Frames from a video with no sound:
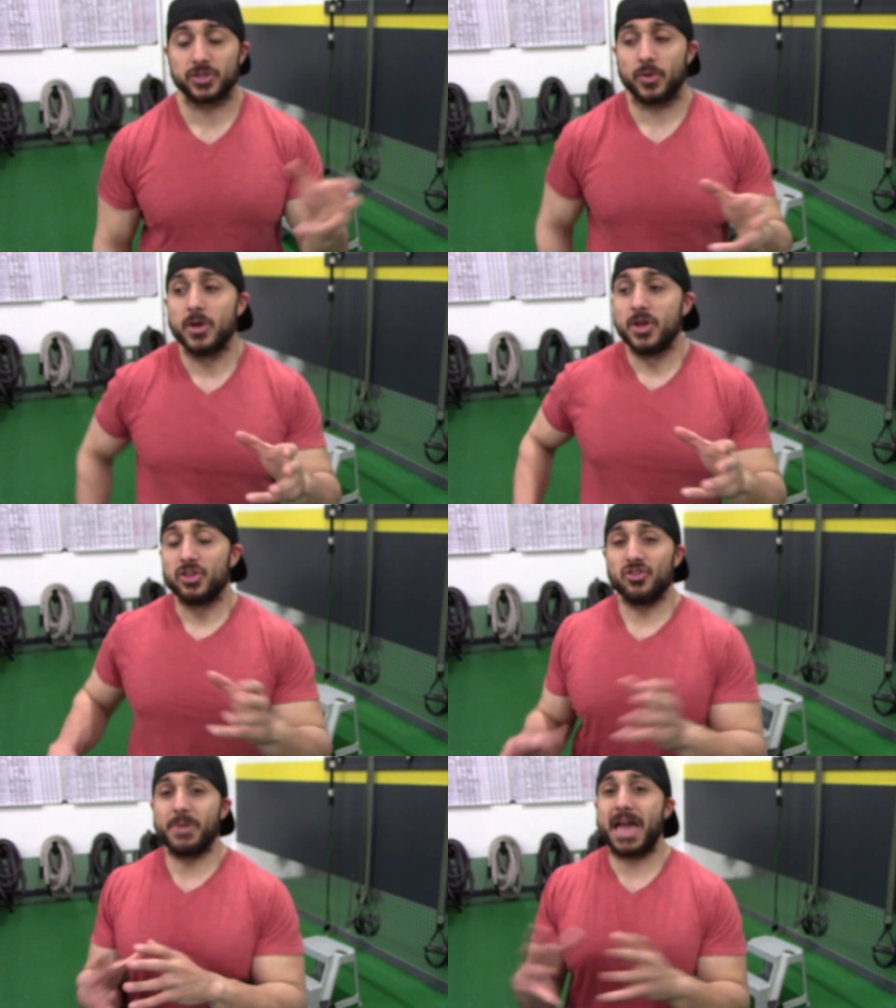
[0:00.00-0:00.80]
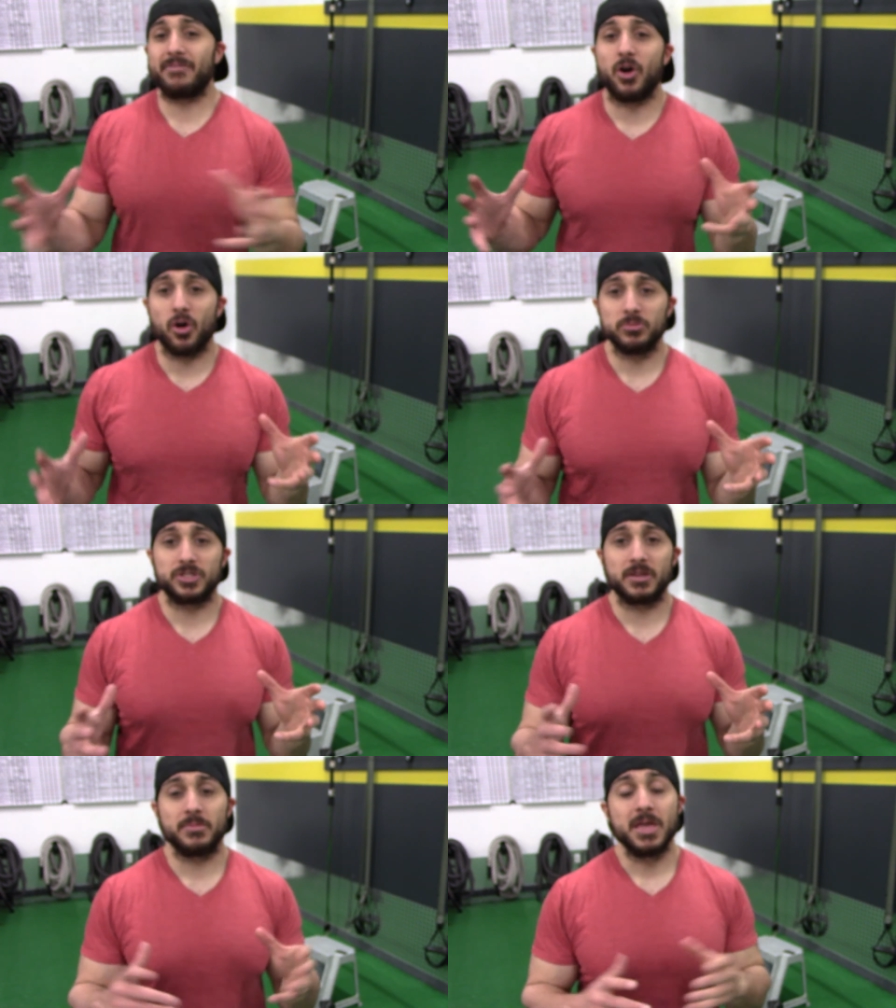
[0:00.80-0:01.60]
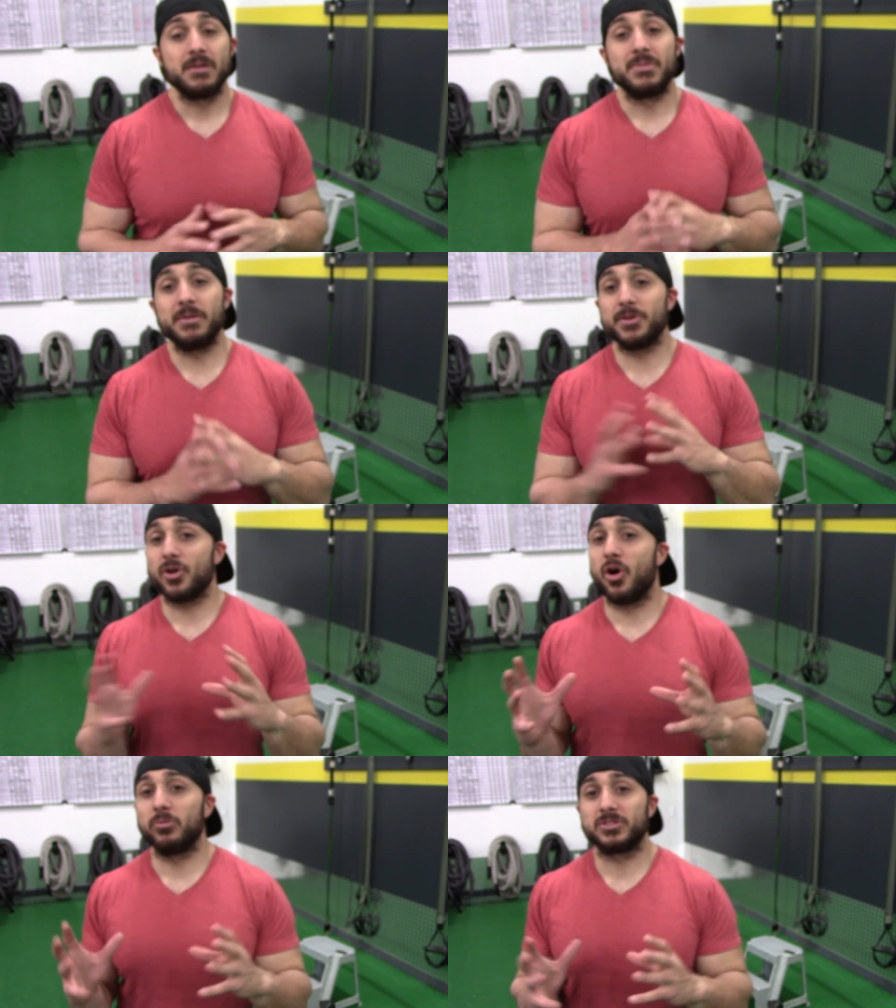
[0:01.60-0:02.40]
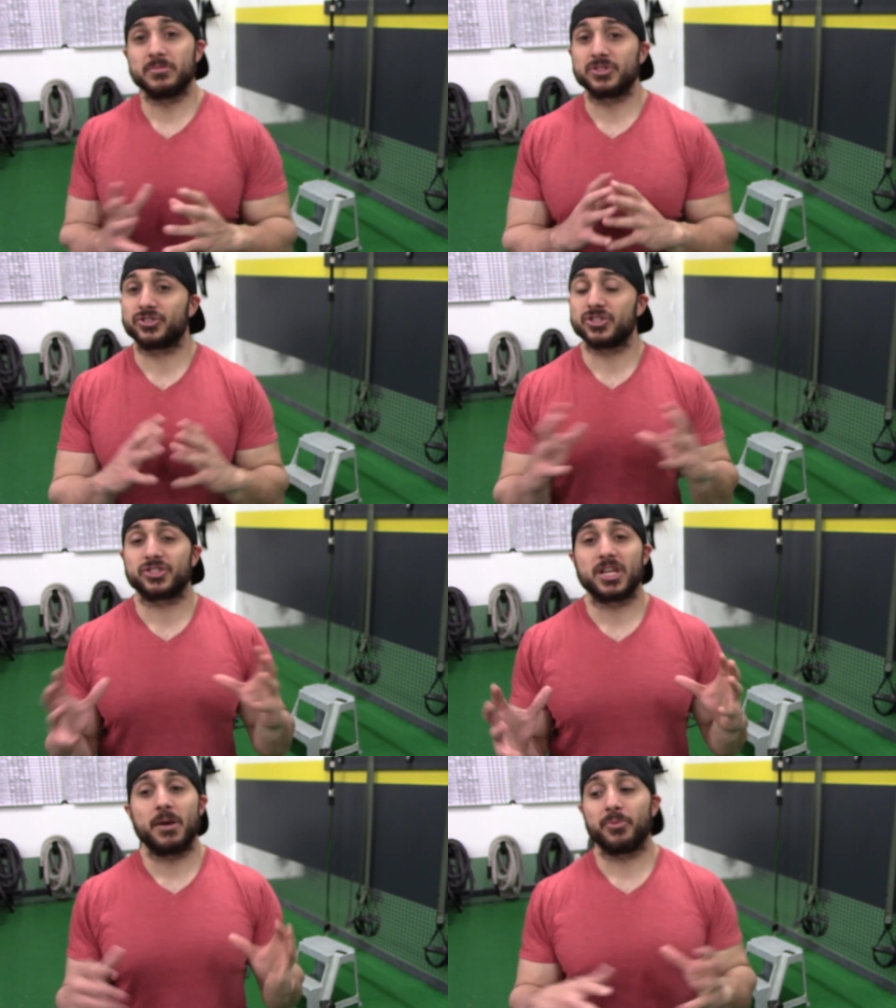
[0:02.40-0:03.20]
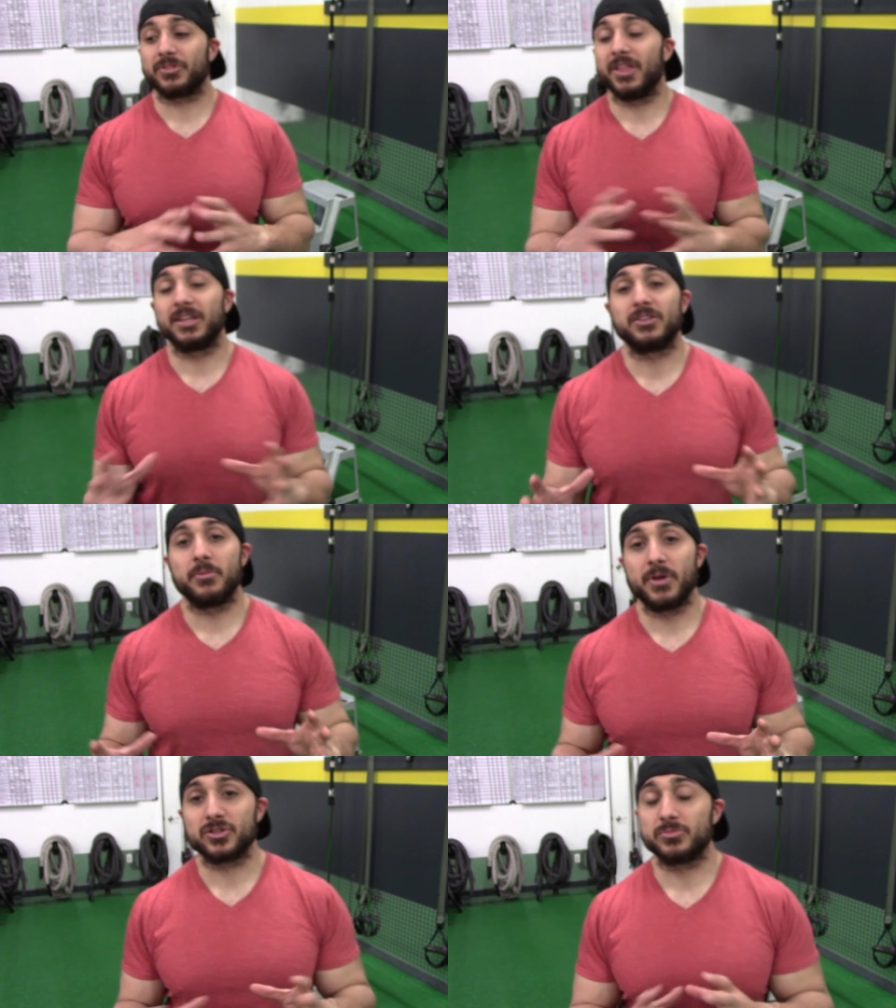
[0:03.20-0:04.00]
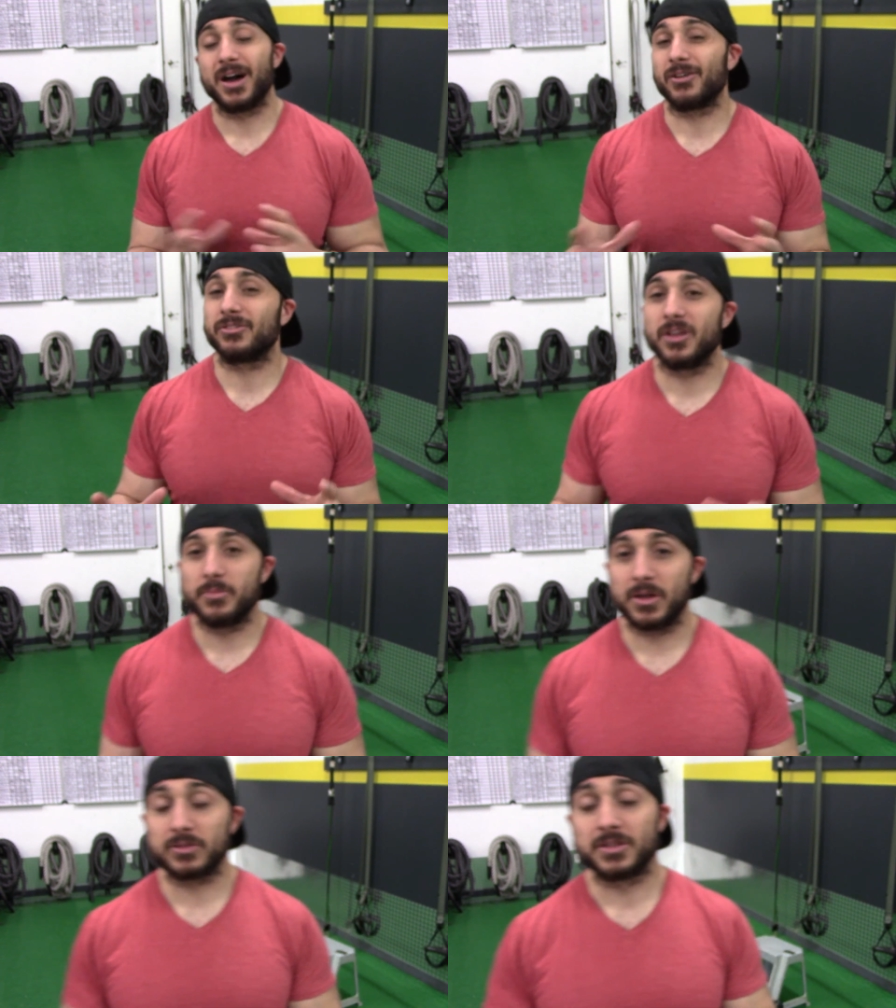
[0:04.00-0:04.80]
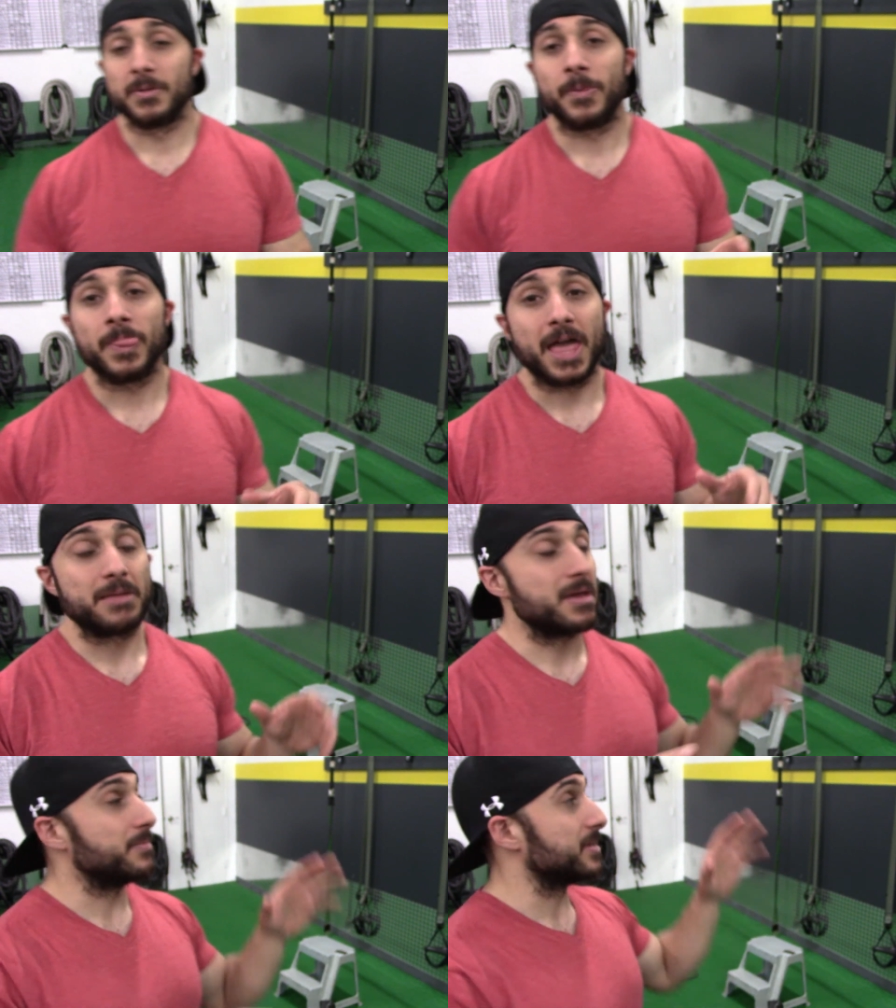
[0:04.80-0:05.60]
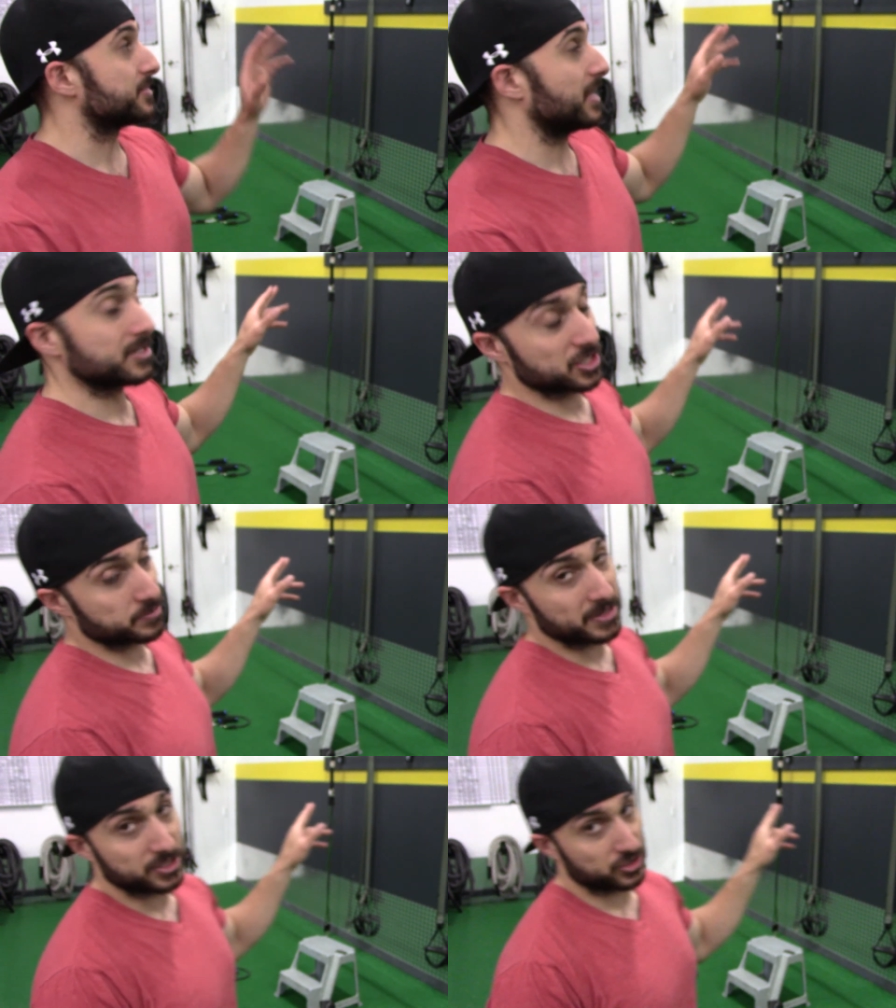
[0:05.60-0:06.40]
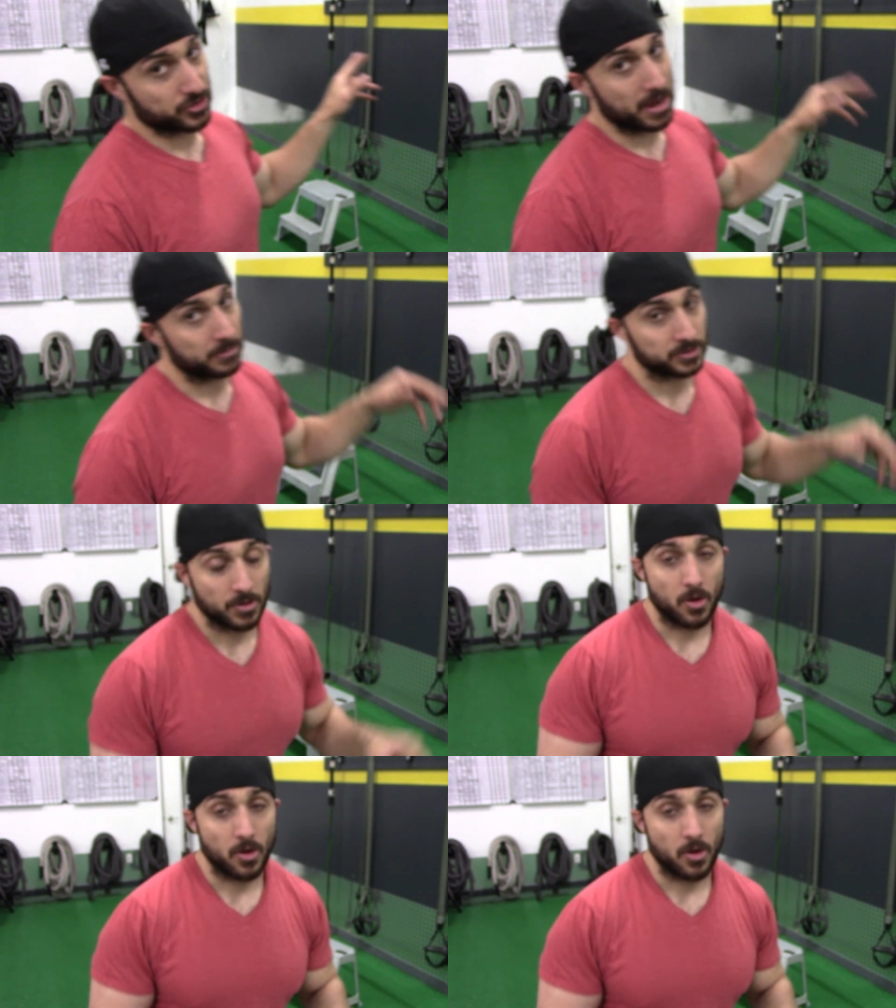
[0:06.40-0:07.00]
So you may have a home gym, maybe your home gym is just set up with light dumbbells or moderate dumbbells and maybe a set of suspension straps.